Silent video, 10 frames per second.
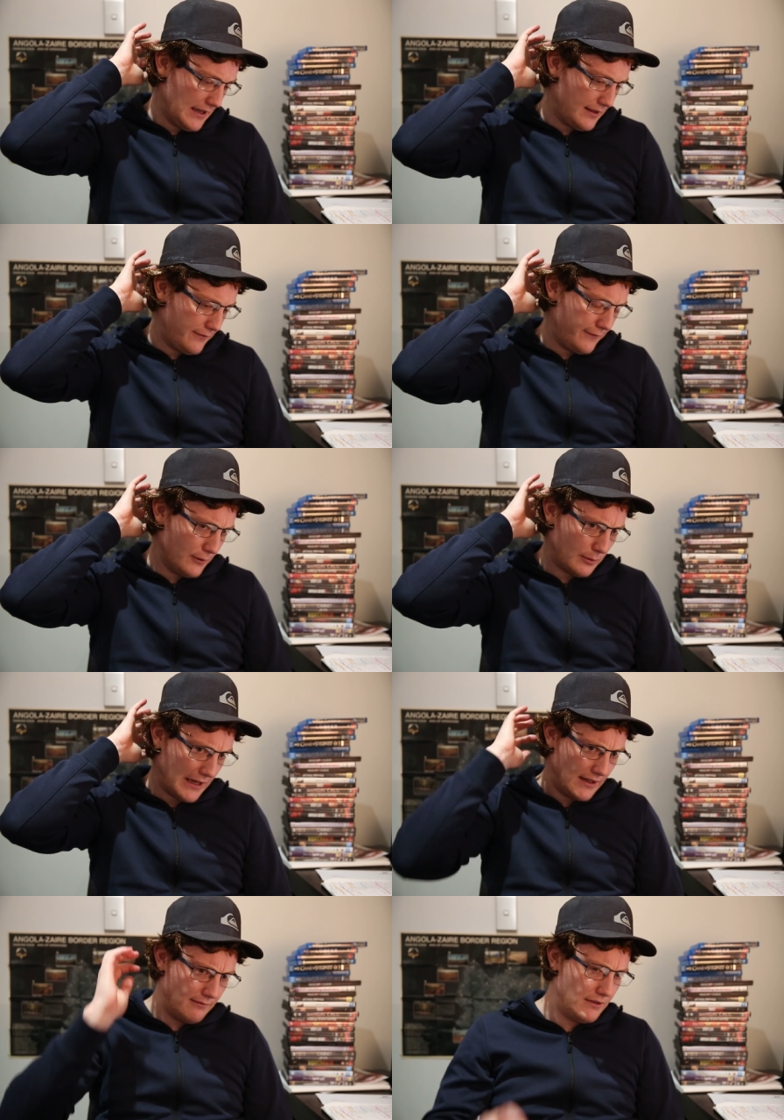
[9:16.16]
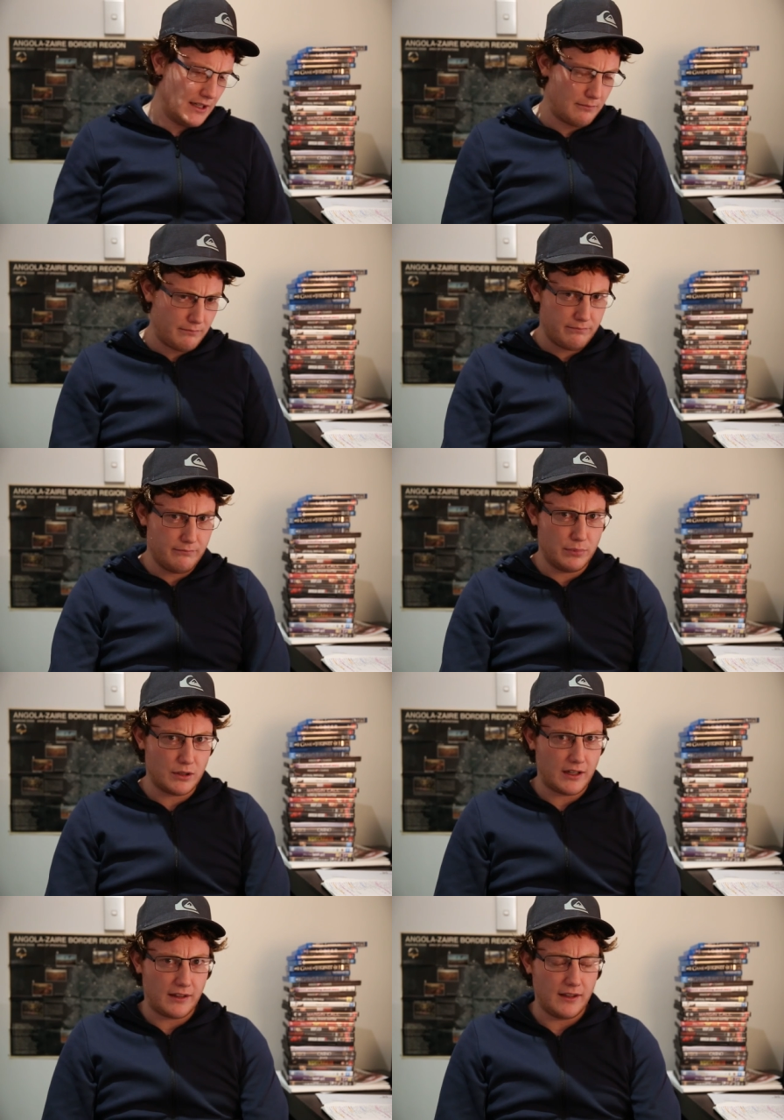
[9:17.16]
uh, Philip K. Dick
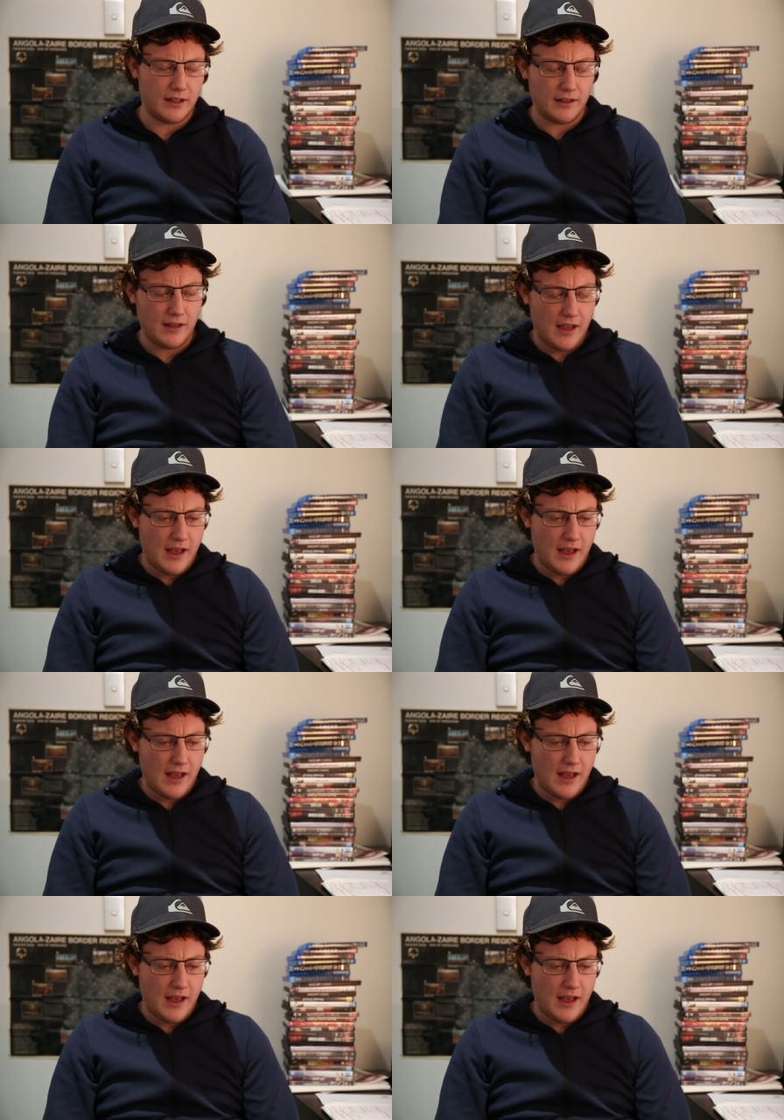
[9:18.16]
book, I think.